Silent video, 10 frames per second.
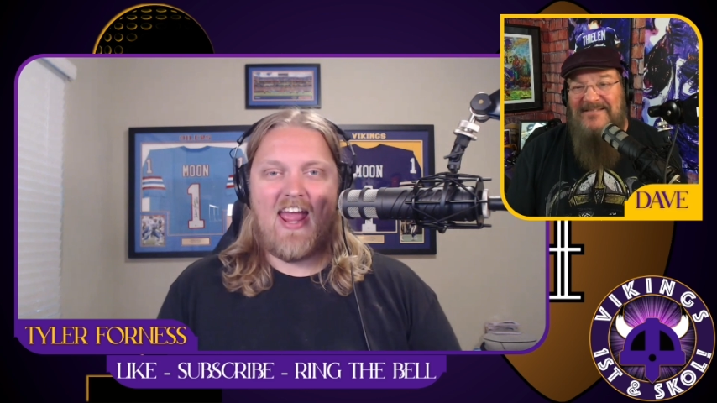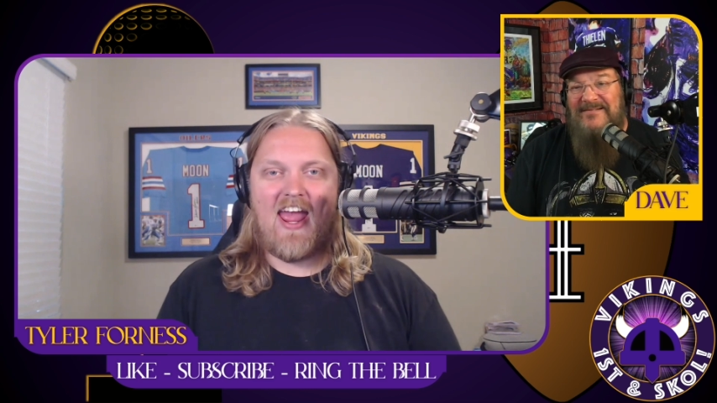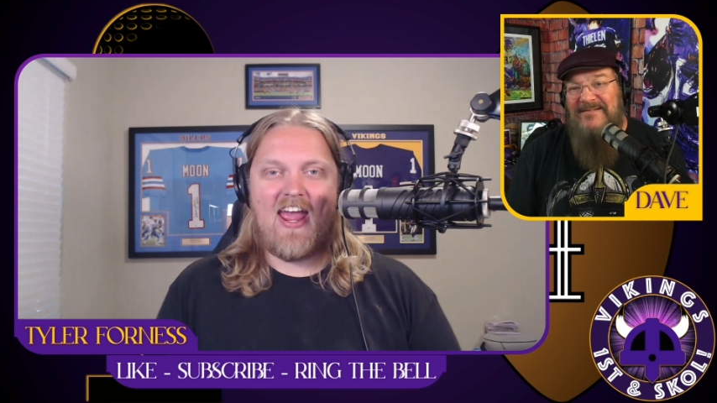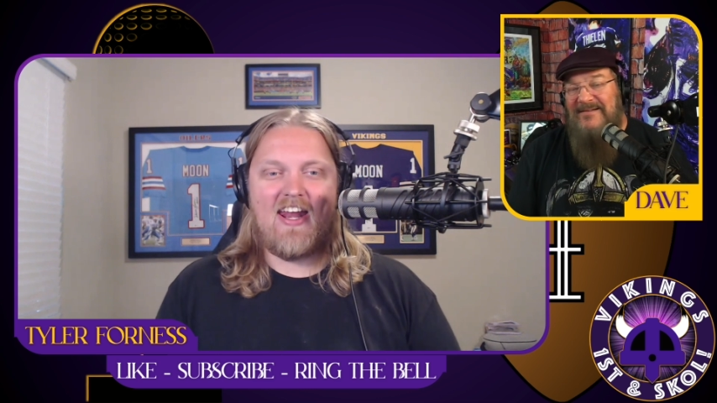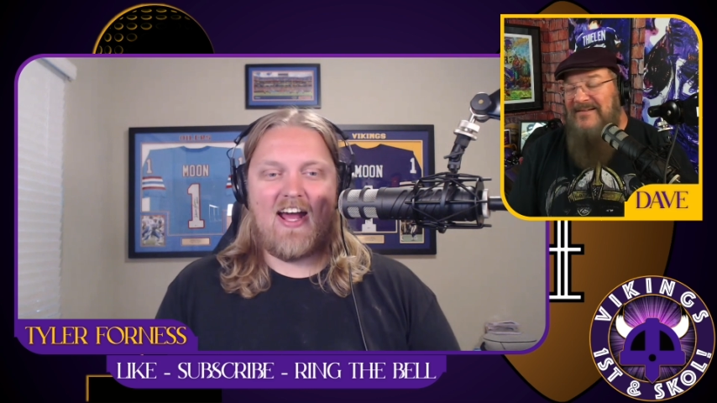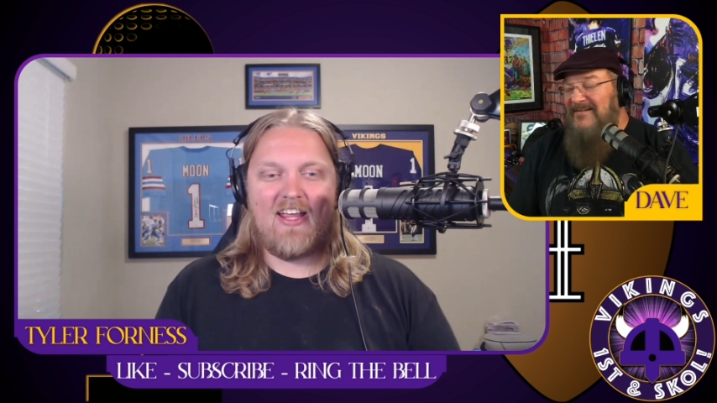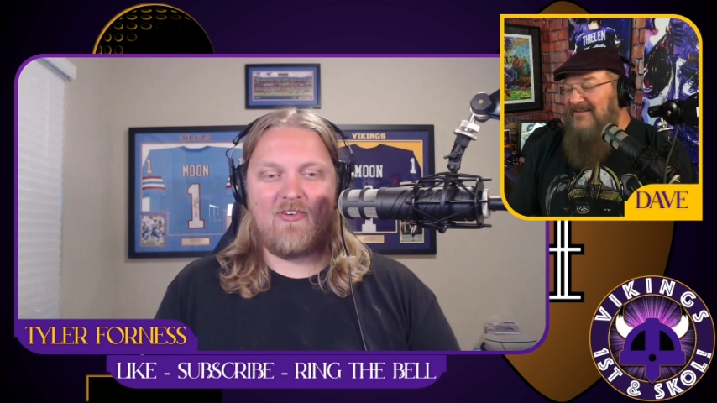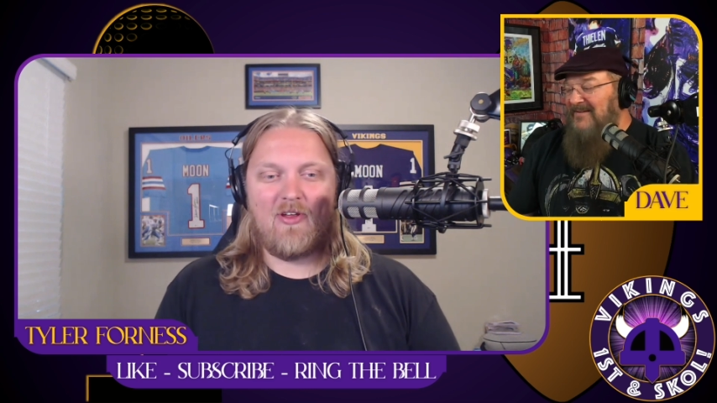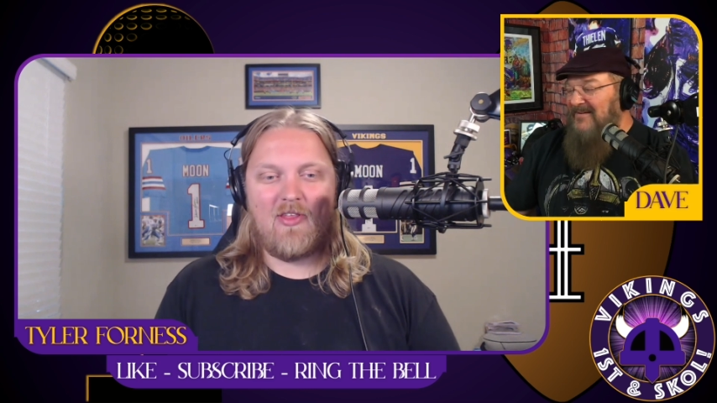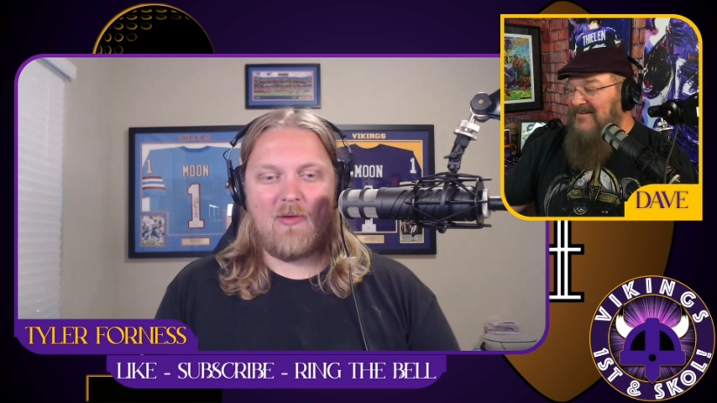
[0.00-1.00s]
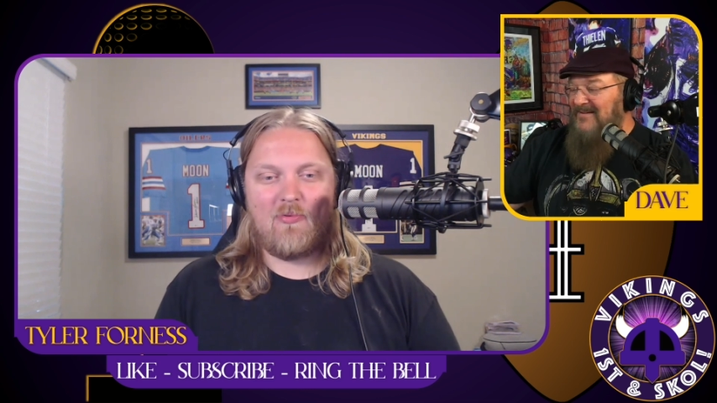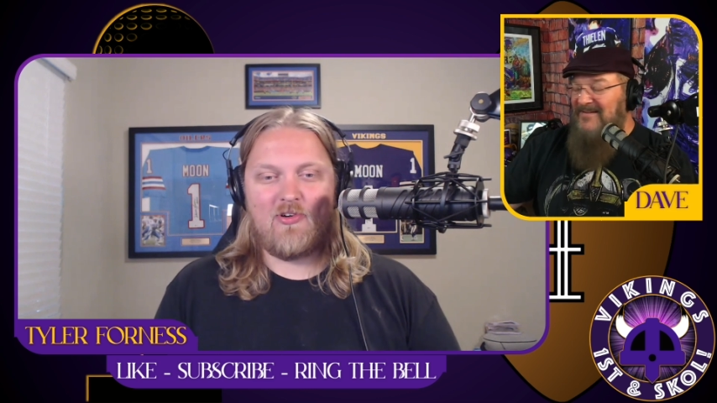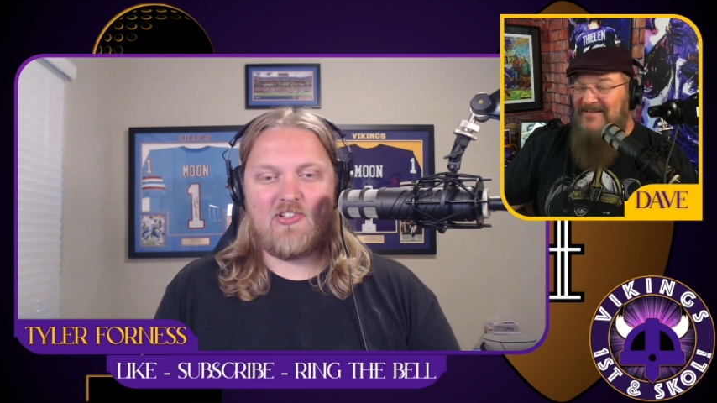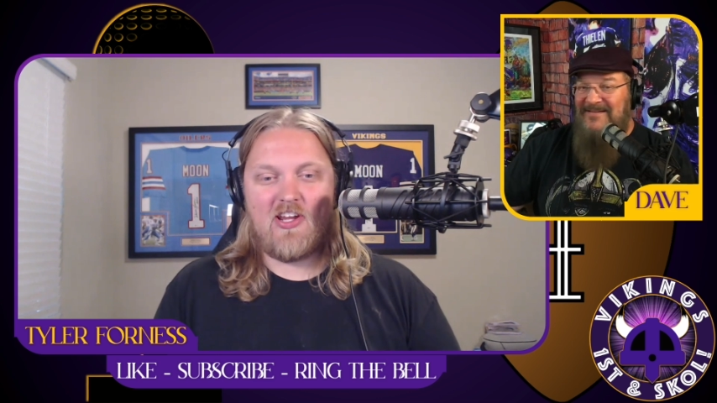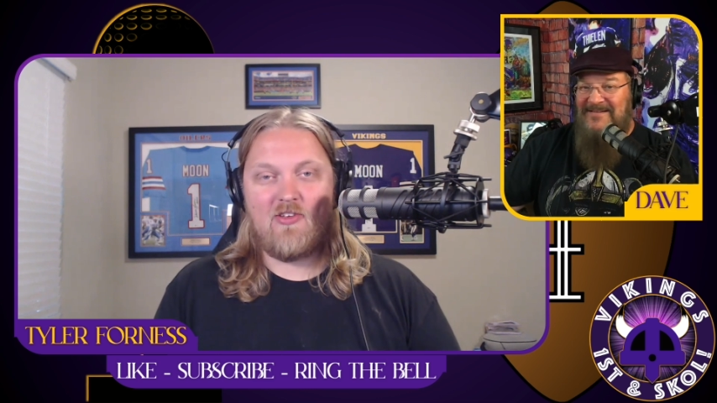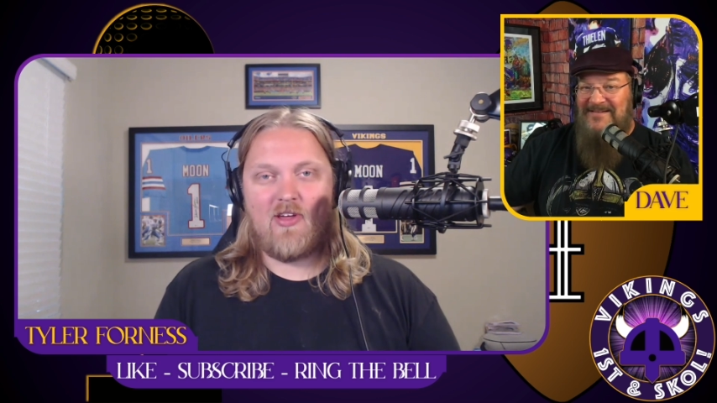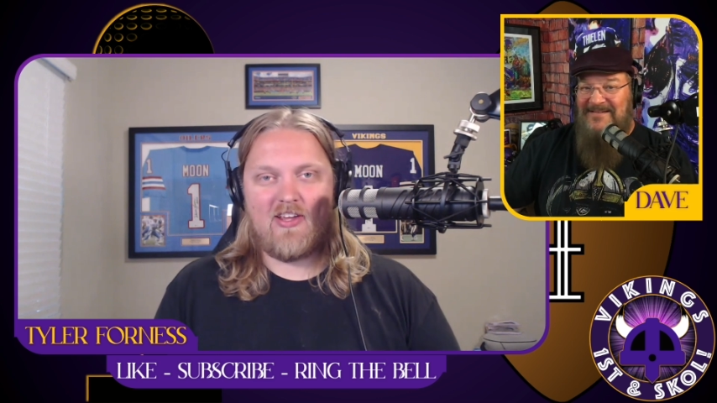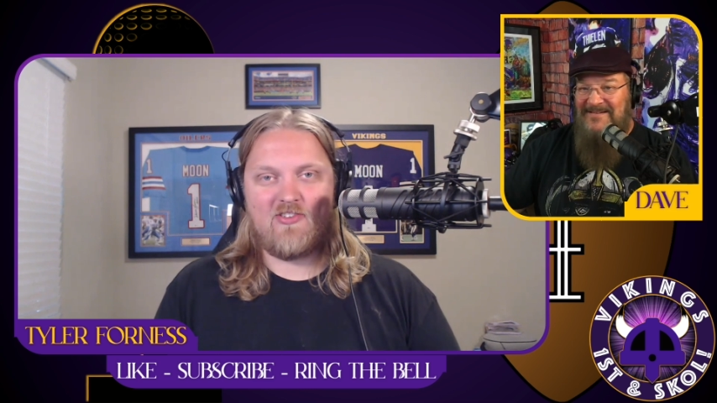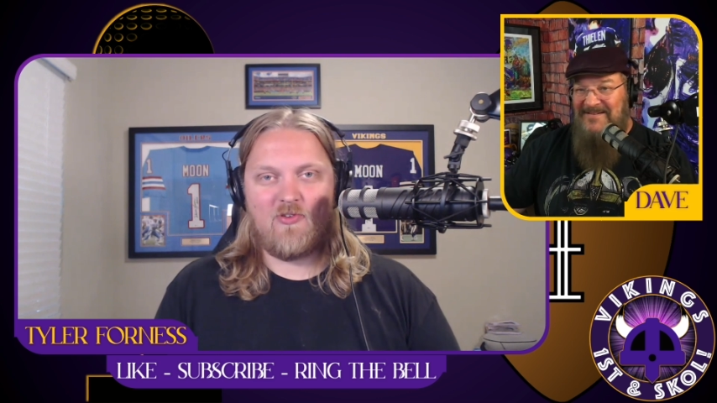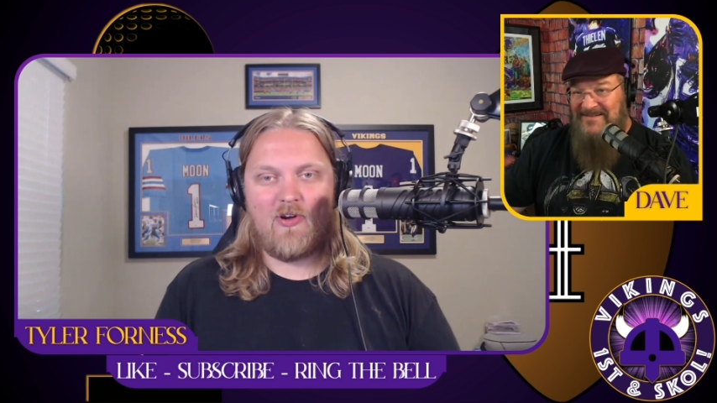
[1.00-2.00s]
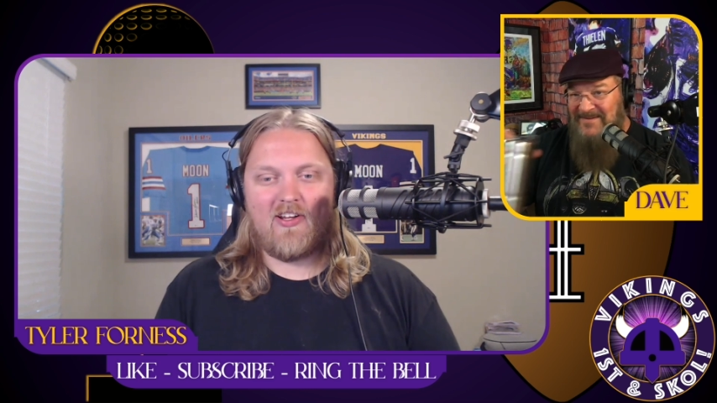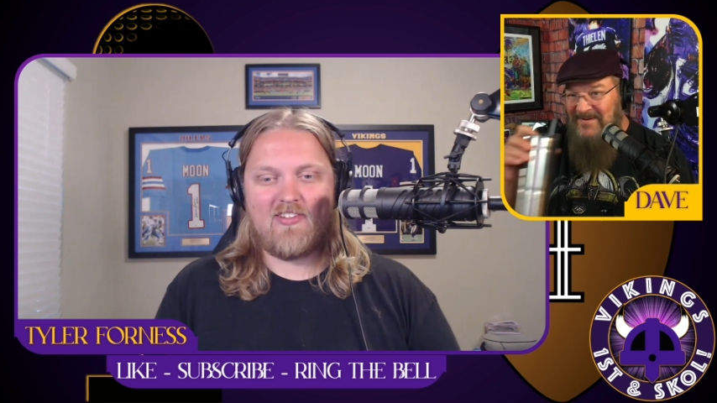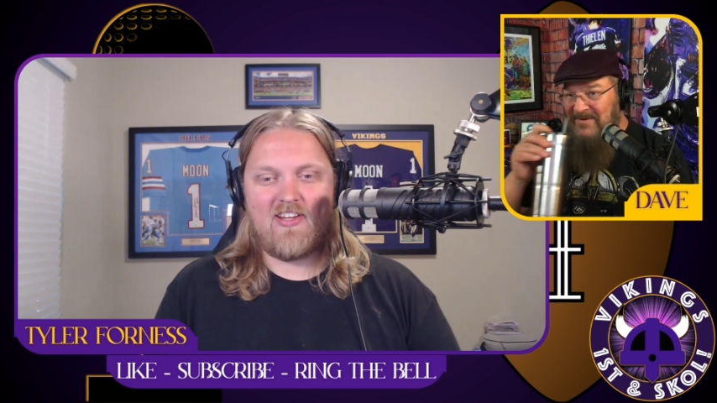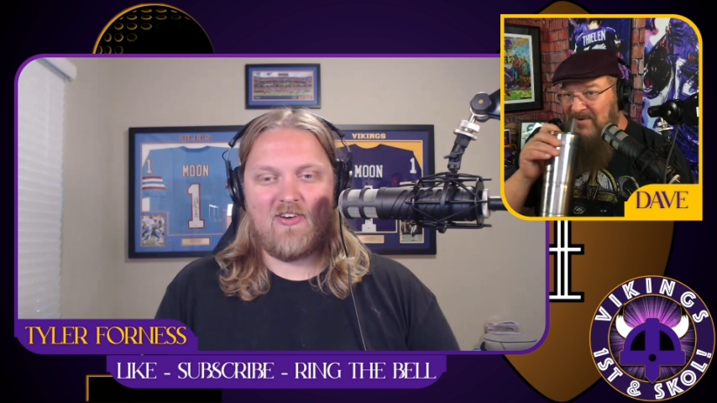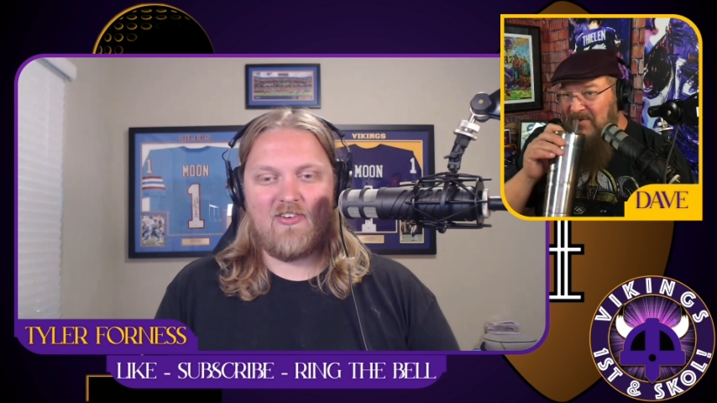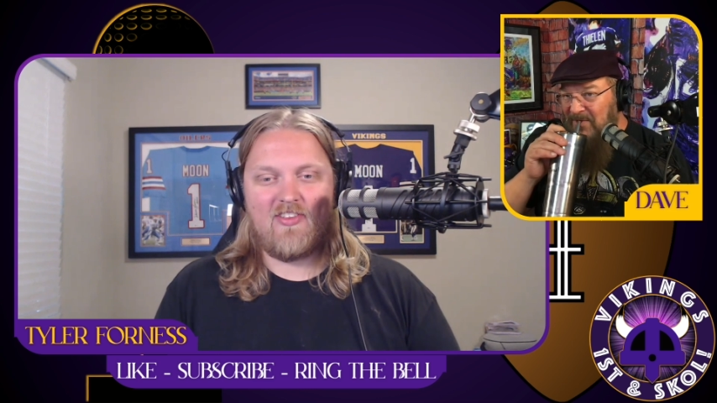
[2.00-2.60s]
Speaker 1: And I greatly appreciate you guys joining us here